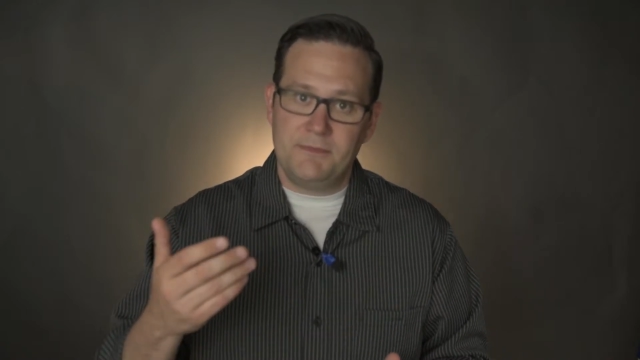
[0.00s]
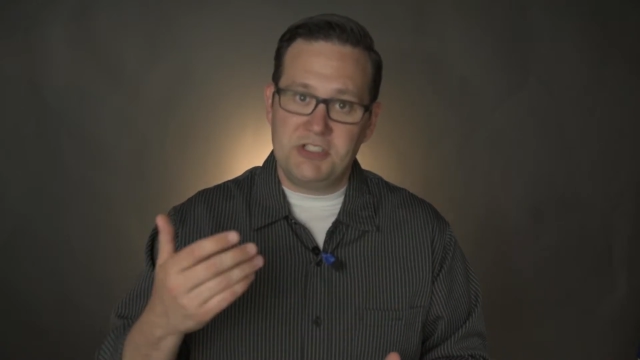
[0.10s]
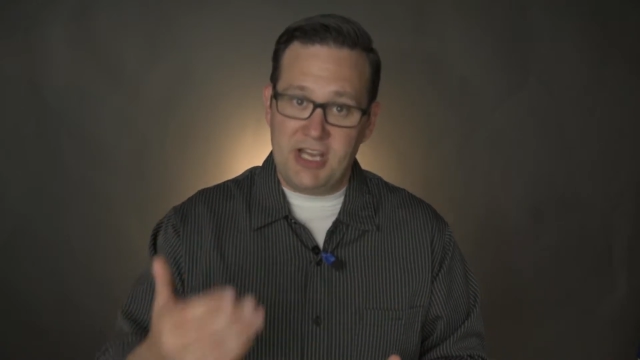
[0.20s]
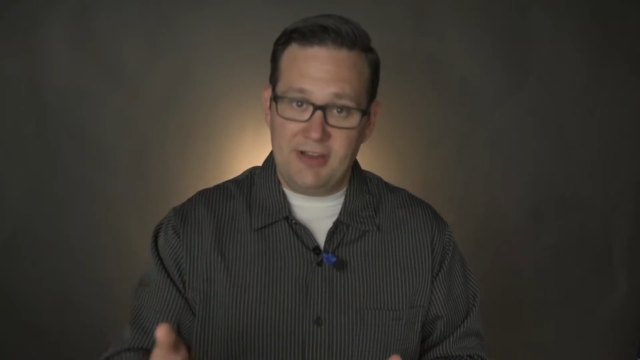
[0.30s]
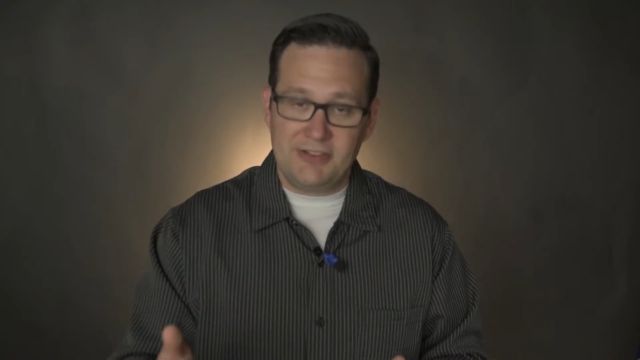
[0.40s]

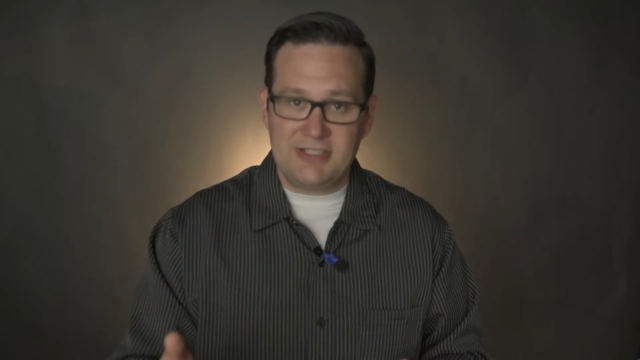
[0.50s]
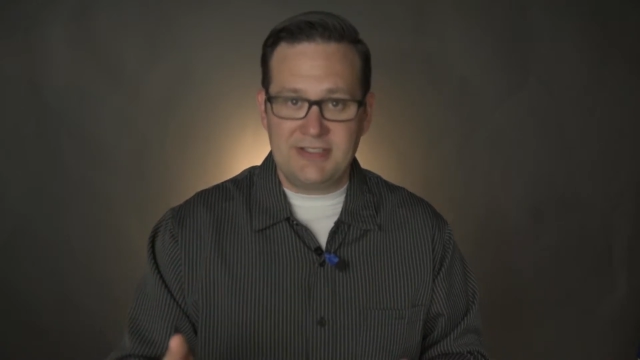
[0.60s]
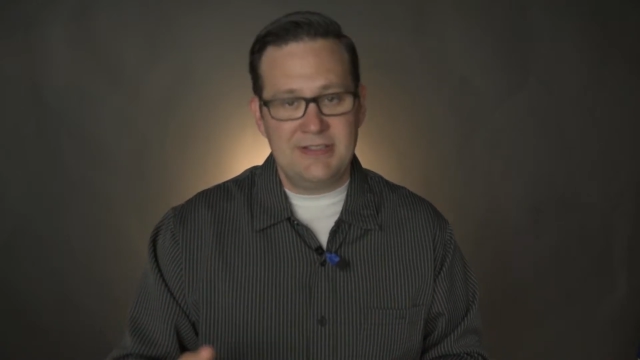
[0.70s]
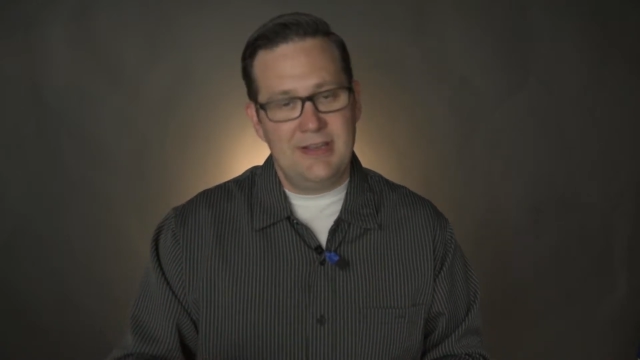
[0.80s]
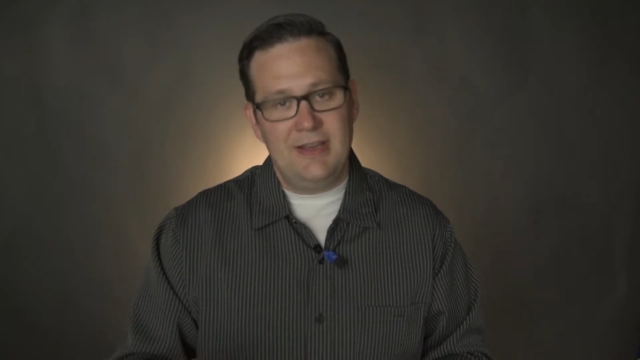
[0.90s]

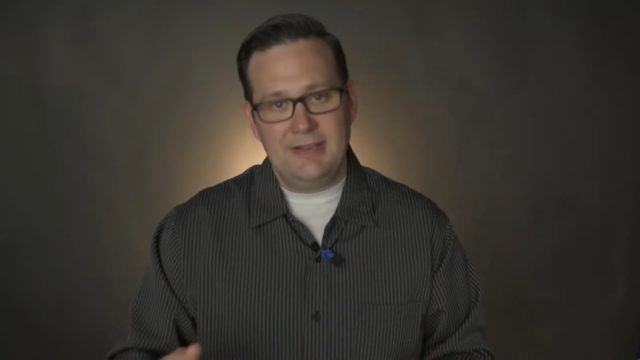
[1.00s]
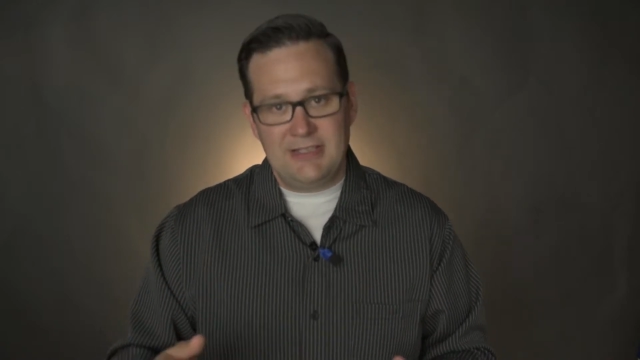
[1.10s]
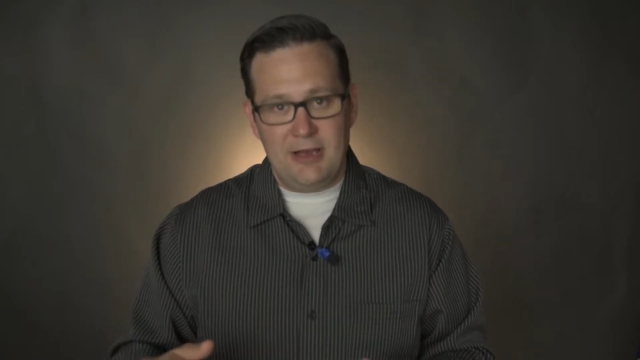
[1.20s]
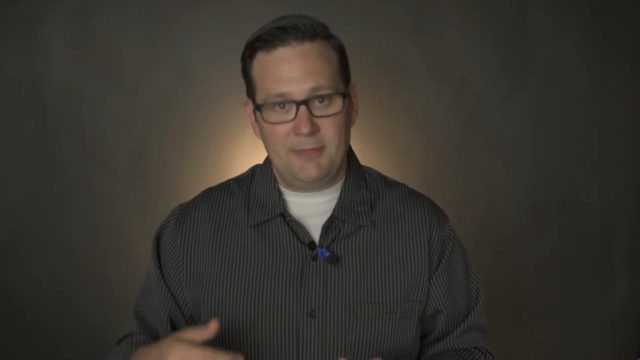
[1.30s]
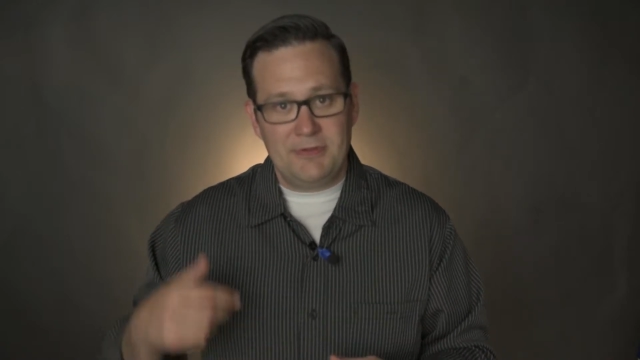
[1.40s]
challenges
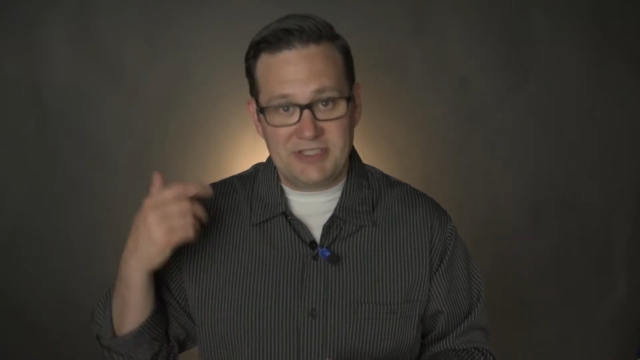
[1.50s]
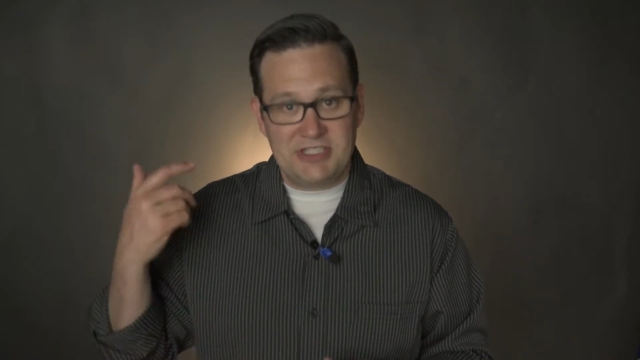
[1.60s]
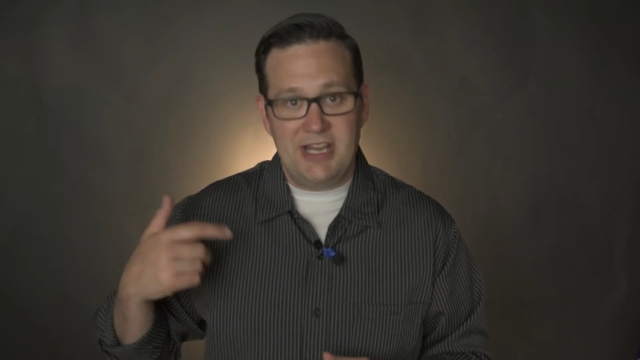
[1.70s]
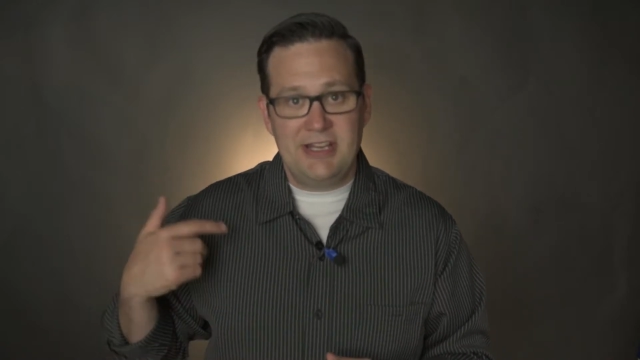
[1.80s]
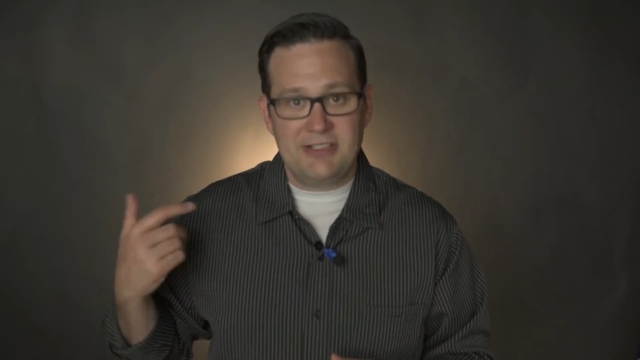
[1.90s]
to help us
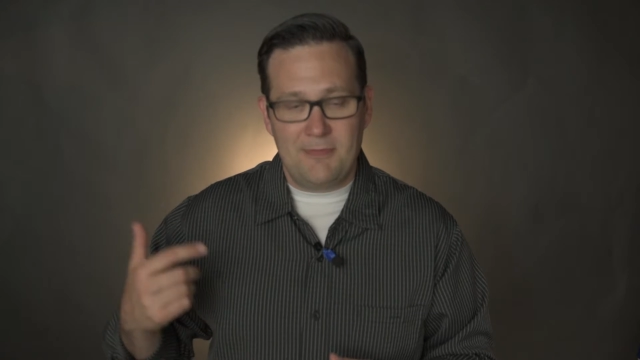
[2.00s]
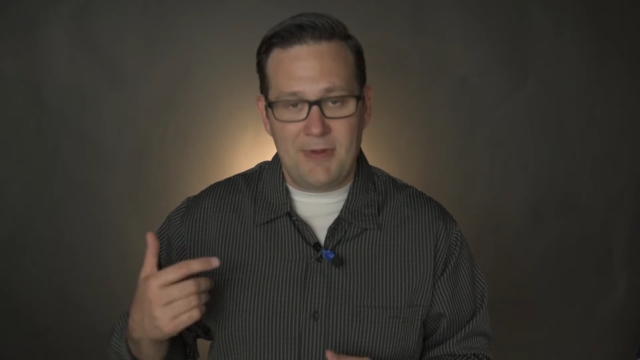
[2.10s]
change our